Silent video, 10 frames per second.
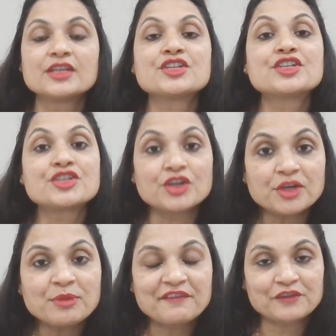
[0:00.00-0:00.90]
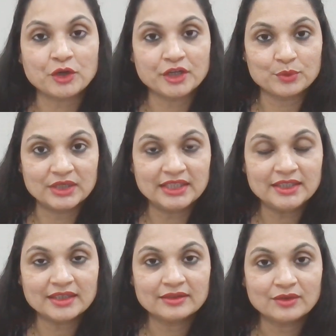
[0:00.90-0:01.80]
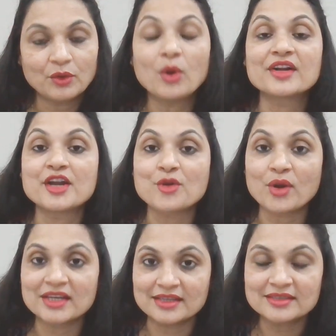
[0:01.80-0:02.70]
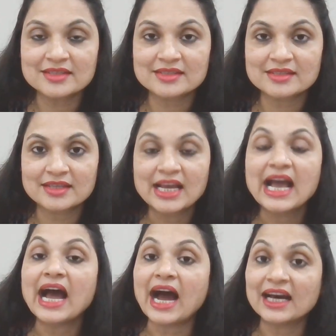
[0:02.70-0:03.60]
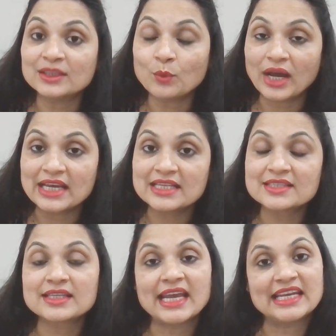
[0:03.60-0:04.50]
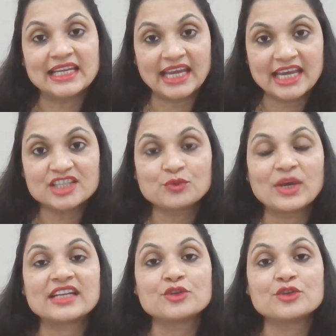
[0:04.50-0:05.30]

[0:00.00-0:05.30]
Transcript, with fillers: should be fraudulent or erroneous. Otherwise, in case where